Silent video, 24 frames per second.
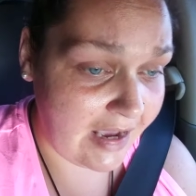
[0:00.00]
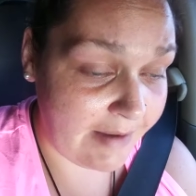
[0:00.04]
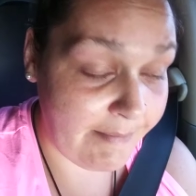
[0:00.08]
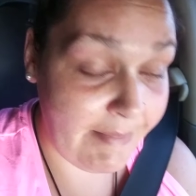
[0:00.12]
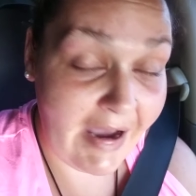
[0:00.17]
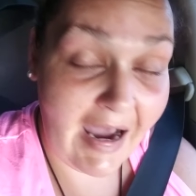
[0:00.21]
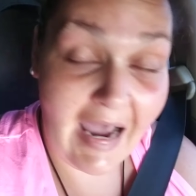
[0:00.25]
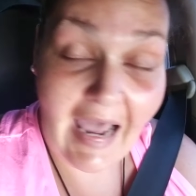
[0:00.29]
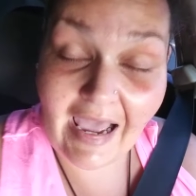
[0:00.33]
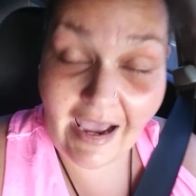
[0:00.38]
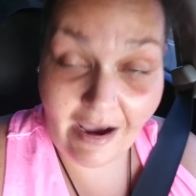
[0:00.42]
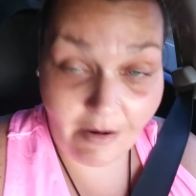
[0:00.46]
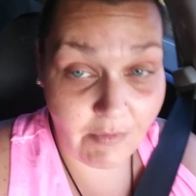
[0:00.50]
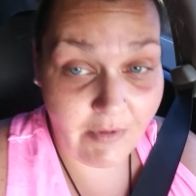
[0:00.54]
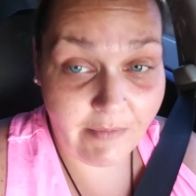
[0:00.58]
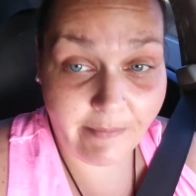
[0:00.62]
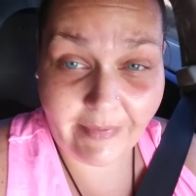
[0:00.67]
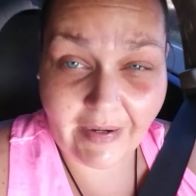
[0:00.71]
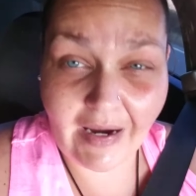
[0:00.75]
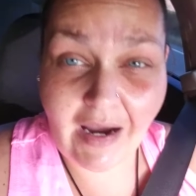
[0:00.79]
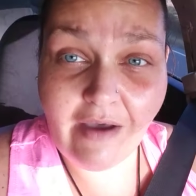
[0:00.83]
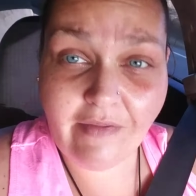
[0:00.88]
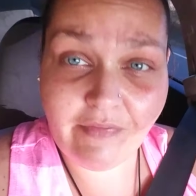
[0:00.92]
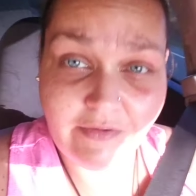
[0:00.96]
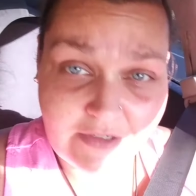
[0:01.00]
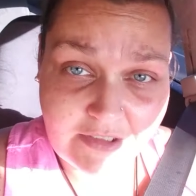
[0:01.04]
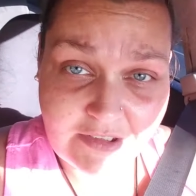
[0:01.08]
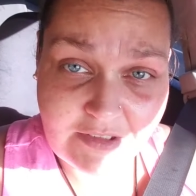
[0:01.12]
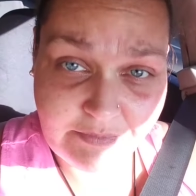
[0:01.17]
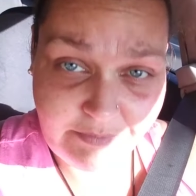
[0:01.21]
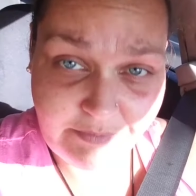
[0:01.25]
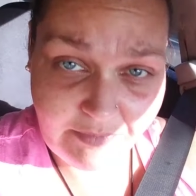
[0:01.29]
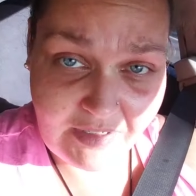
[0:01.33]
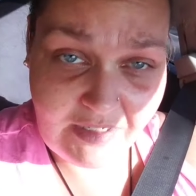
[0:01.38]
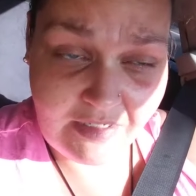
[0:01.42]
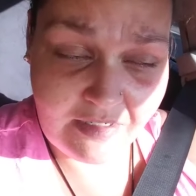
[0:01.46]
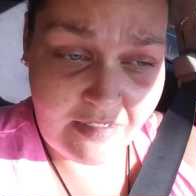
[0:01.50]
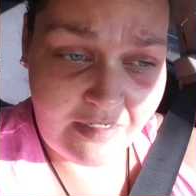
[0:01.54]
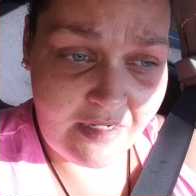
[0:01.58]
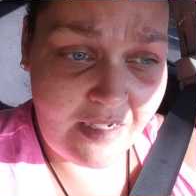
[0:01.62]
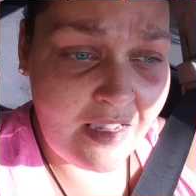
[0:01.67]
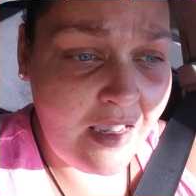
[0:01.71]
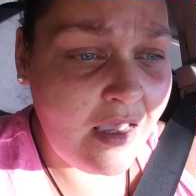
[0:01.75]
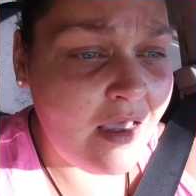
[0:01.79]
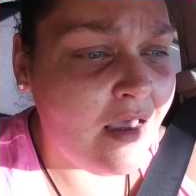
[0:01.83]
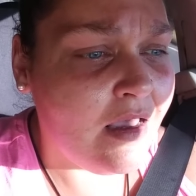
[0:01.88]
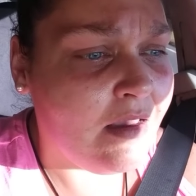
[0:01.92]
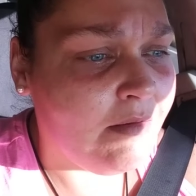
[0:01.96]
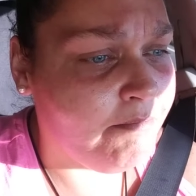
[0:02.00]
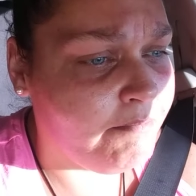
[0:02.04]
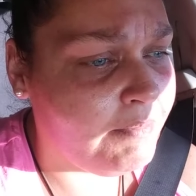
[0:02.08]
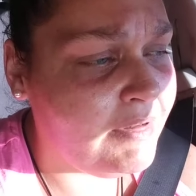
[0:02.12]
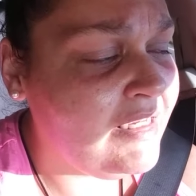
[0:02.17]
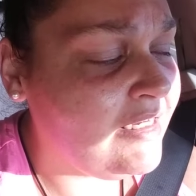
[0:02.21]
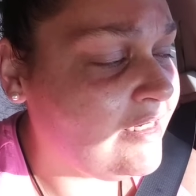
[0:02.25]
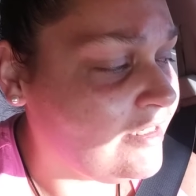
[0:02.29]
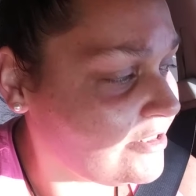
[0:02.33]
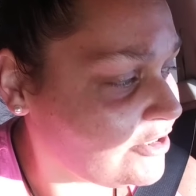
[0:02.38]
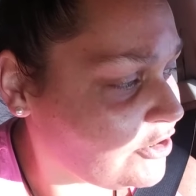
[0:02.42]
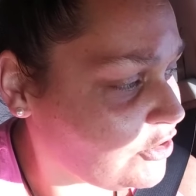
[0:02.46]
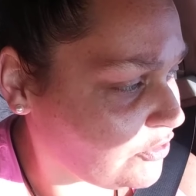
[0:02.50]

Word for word: about how it bothers me being